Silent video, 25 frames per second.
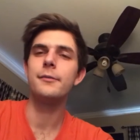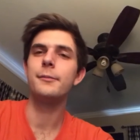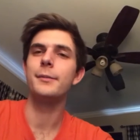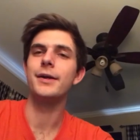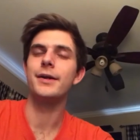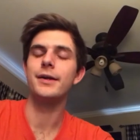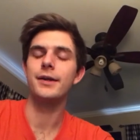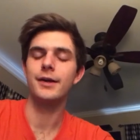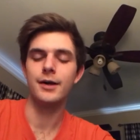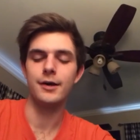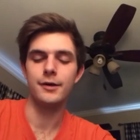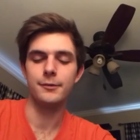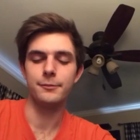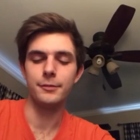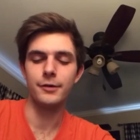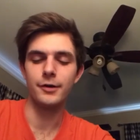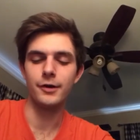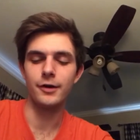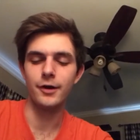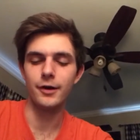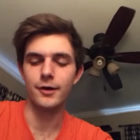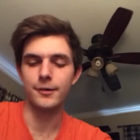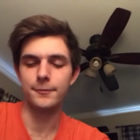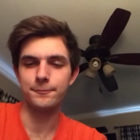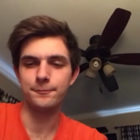oh my god
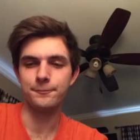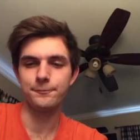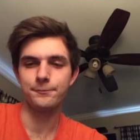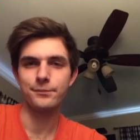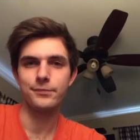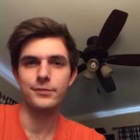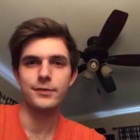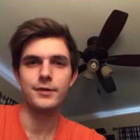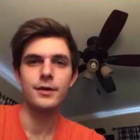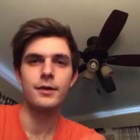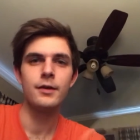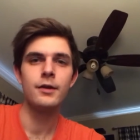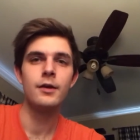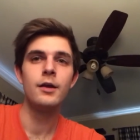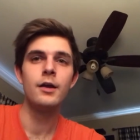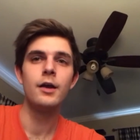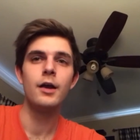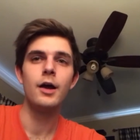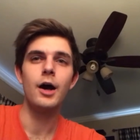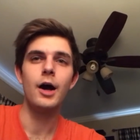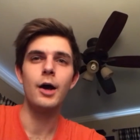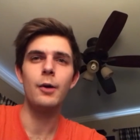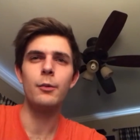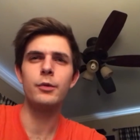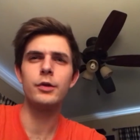but um
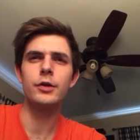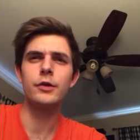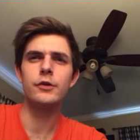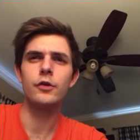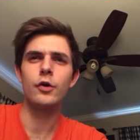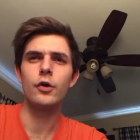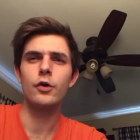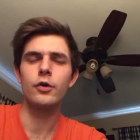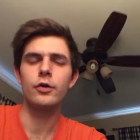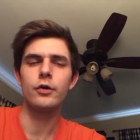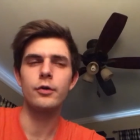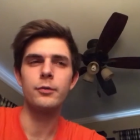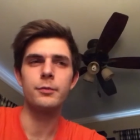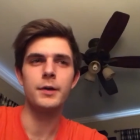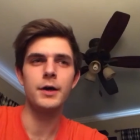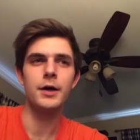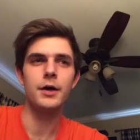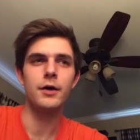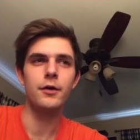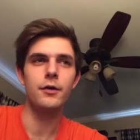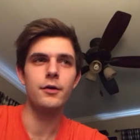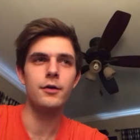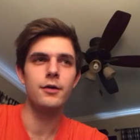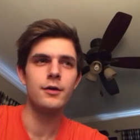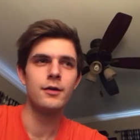I want to talk
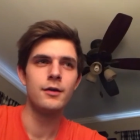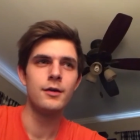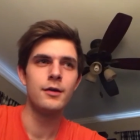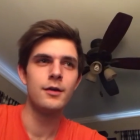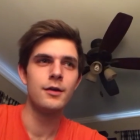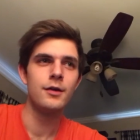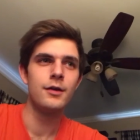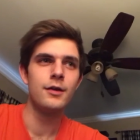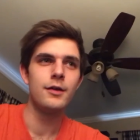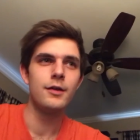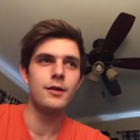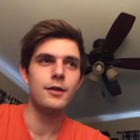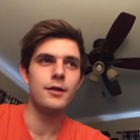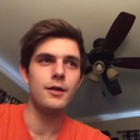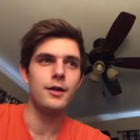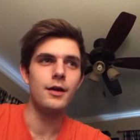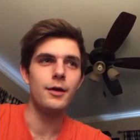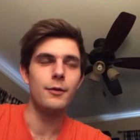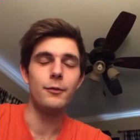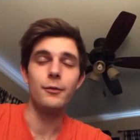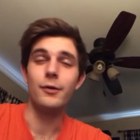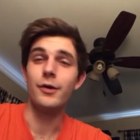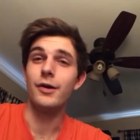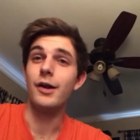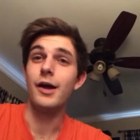about
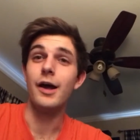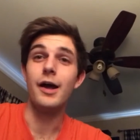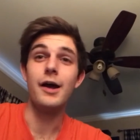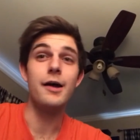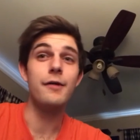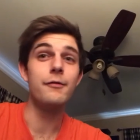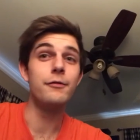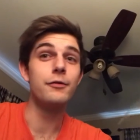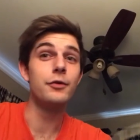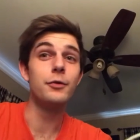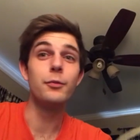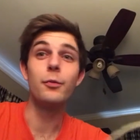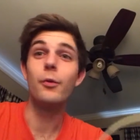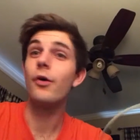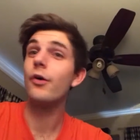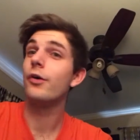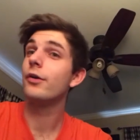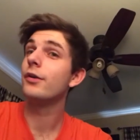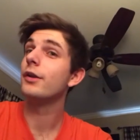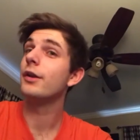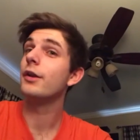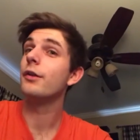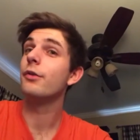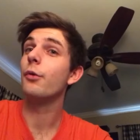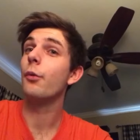what
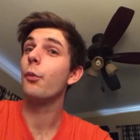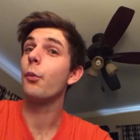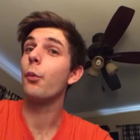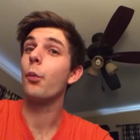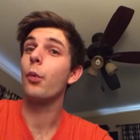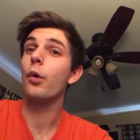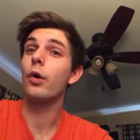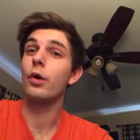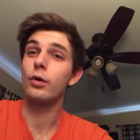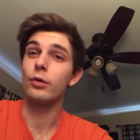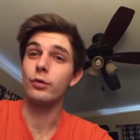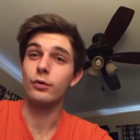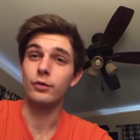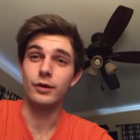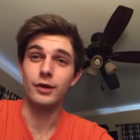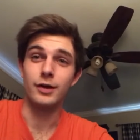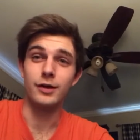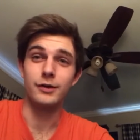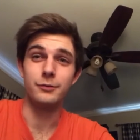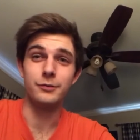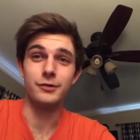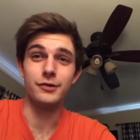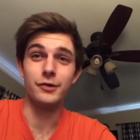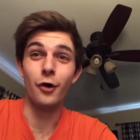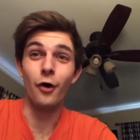everyone in the world has been